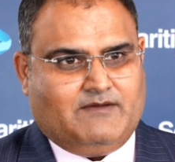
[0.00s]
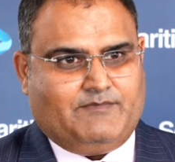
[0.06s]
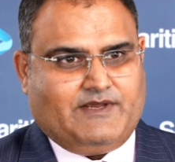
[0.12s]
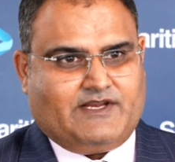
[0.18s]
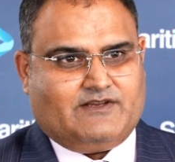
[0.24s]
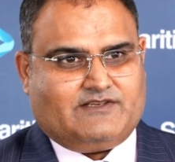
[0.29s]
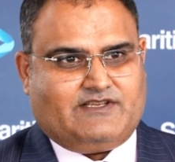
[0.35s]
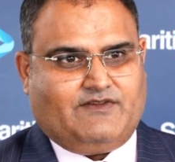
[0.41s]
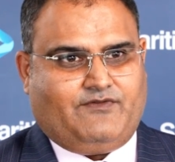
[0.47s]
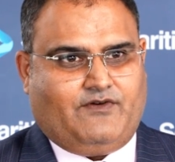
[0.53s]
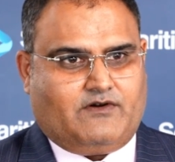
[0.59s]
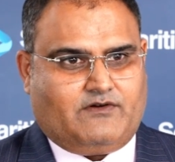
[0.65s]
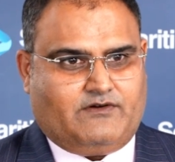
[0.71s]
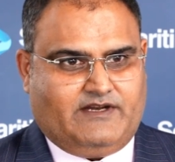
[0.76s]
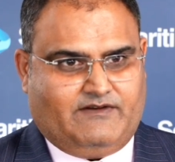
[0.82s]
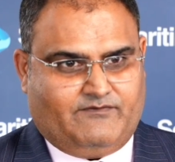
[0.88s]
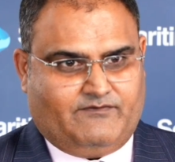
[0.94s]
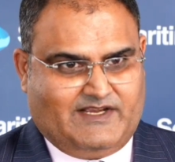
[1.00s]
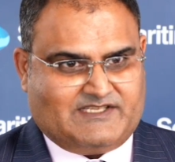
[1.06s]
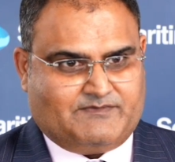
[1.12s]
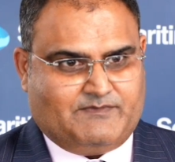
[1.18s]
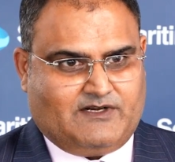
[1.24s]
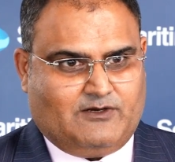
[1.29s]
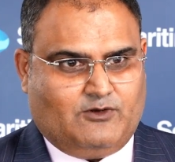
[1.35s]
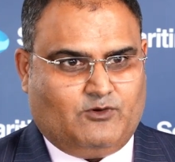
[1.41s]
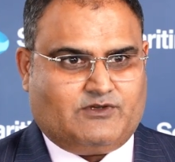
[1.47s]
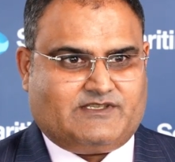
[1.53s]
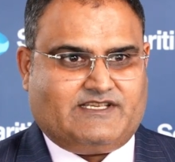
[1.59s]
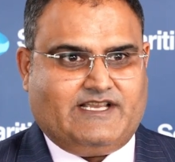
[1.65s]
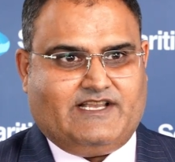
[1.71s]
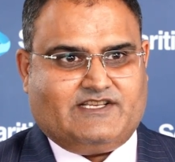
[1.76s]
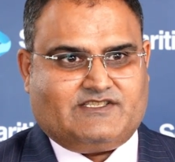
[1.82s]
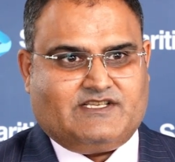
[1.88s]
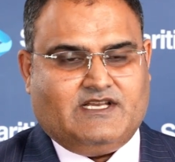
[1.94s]
because the foreign investment law
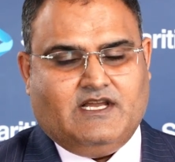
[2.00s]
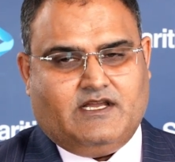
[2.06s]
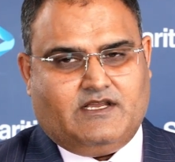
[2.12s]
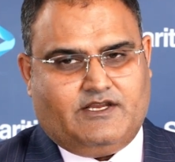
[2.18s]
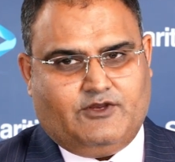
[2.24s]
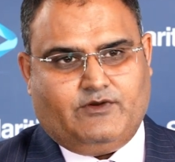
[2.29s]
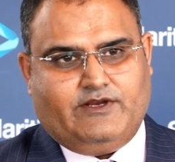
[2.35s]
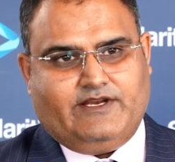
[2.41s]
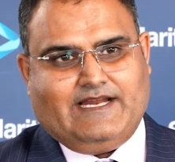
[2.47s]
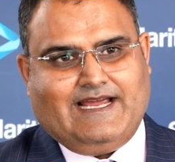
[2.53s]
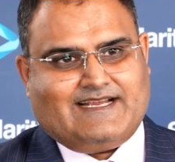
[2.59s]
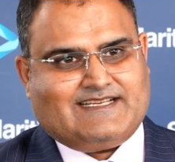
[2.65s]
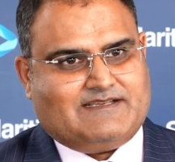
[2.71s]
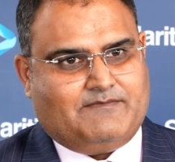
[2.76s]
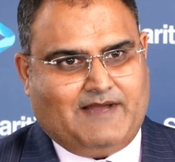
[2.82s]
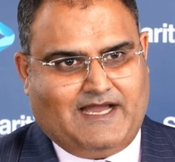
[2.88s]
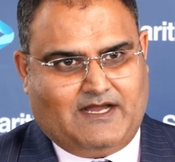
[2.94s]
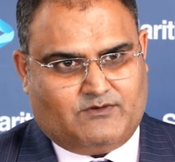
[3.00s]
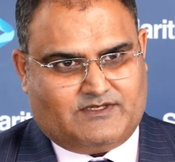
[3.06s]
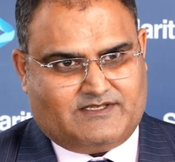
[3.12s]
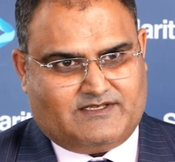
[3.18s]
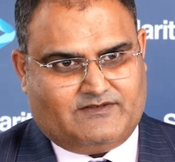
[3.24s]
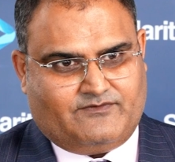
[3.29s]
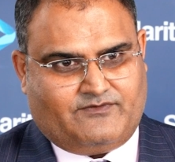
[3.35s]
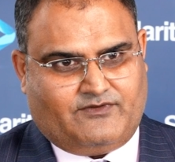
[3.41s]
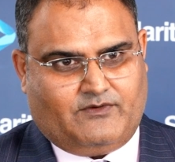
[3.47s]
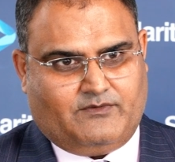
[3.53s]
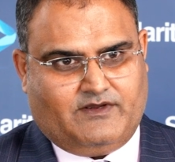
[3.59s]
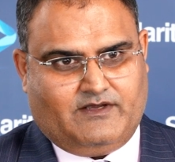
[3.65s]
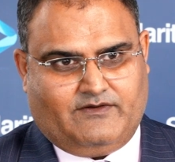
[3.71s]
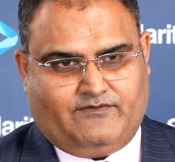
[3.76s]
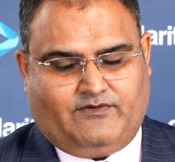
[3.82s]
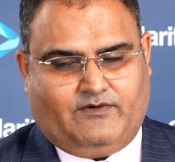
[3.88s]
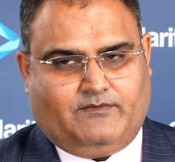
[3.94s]
says you need X amount from
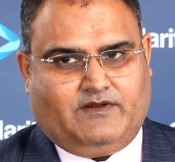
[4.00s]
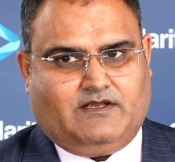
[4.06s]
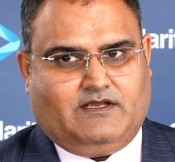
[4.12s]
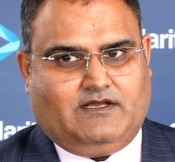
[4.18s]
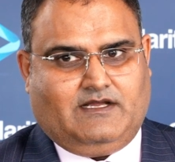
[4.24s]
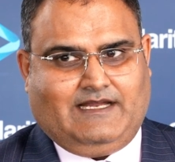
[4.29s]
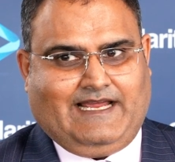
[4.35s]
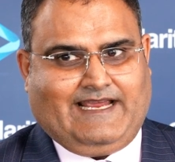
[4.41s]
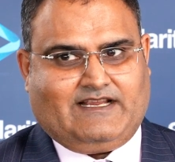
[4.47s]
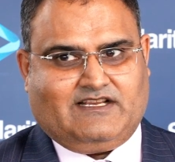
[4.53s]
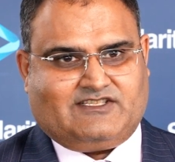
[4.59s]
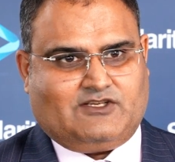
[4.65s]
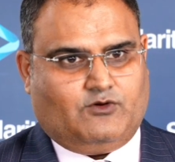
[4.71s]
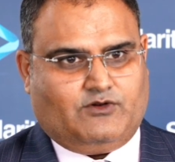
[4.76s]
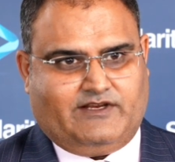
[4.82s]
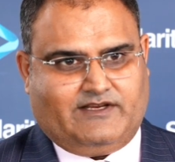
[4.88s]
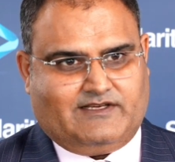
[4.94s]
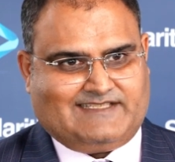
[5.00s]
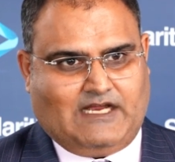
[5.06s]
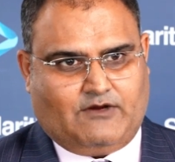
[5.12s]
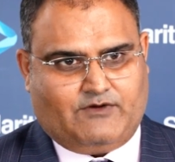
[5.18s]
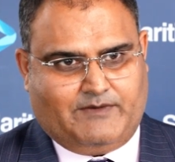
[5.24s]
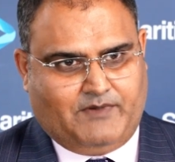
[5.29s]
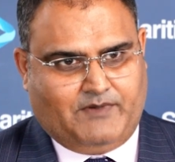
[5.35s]
a Saudi